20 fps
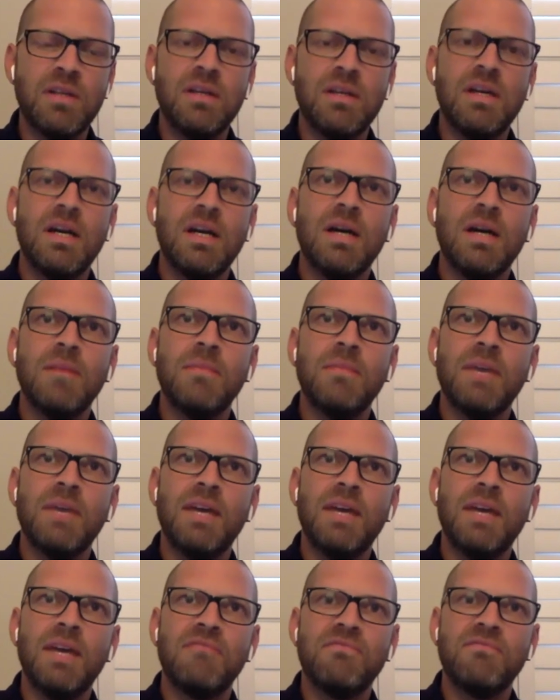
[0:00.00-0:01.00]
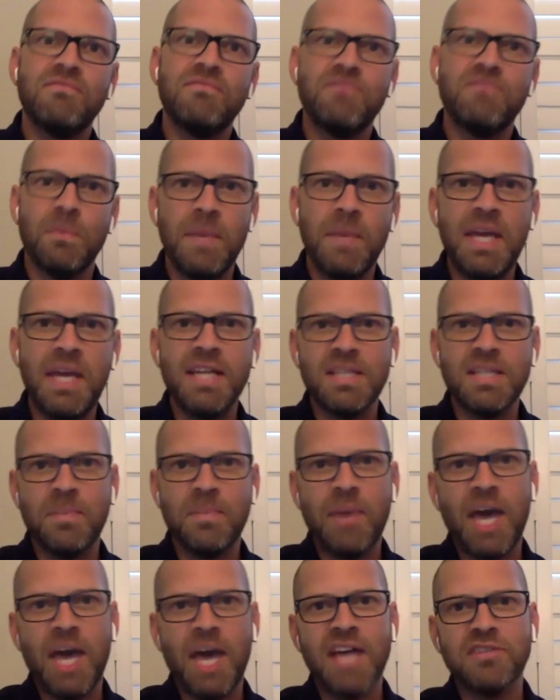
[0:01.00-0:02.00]
And for me as a
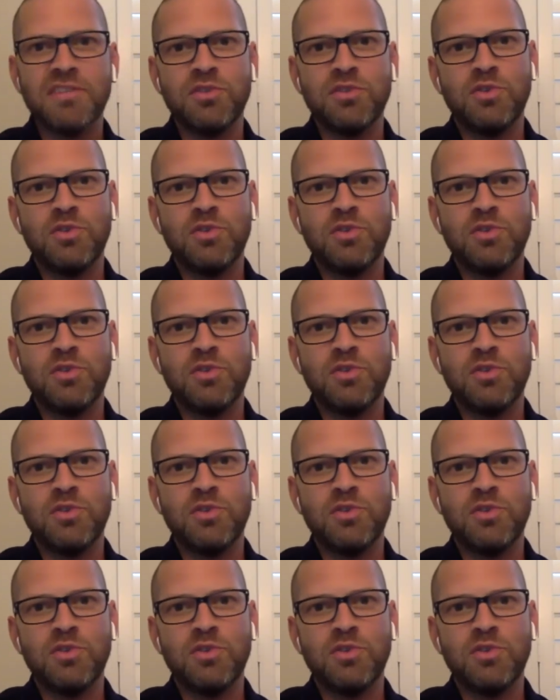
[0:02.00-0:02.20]
pastor,